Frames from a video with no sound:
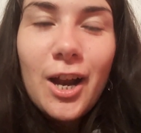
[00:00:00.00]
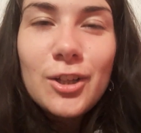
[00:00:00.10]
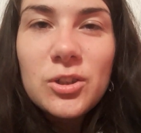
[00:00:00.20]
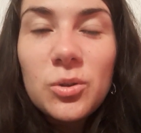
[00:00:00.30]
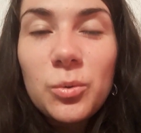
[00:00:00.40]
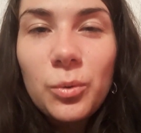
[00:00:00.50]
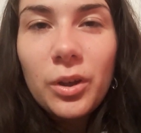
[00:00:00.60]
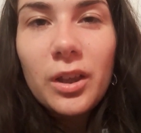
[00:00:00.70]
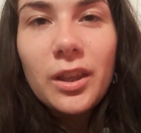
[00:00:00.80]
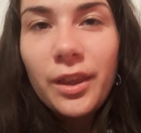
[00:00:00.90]
So,
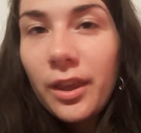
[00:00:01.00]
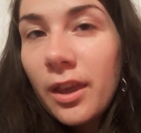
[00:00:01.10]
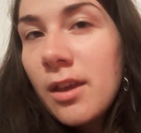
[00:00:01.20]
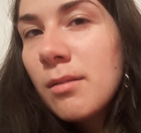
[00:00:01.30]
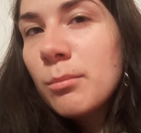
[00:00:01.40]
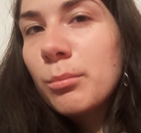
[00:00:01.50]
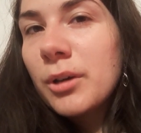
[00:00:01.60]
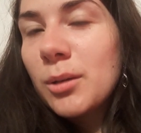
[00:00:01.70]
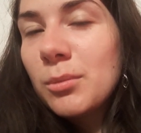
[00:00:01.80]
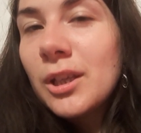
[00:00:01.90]
him,
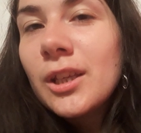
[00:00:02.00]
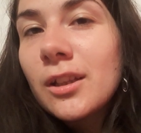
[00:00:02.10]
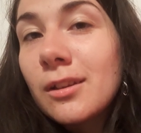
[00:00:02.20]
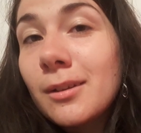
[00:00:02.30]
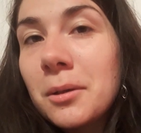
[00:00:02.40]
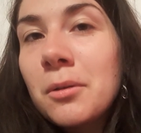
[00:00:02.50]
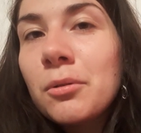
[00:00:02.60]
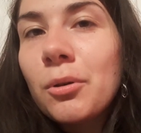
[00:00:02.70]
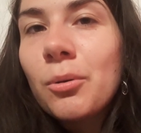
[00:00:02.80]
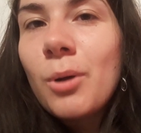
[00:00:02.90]
by being the
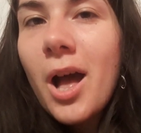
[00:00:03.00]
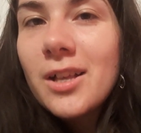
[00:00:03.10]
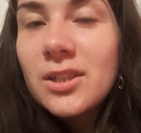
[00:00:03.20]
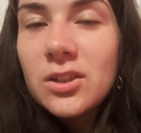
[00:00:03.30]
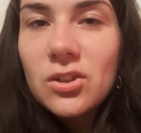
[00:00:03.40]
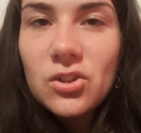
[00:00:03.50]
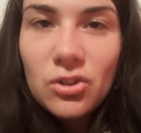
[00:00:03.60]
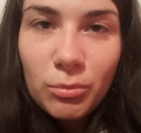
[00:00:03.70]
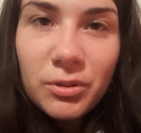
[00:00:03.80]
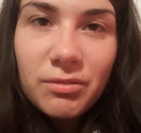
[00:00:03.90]
hero, has to
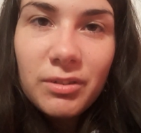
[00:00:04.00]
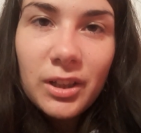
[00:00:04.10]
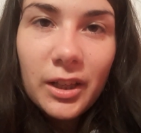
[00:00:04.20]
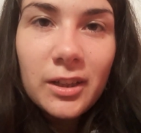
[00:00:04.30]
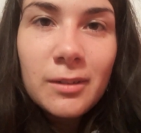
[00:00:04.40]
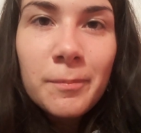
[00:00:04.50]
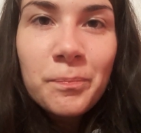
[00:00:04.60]
stop the villain.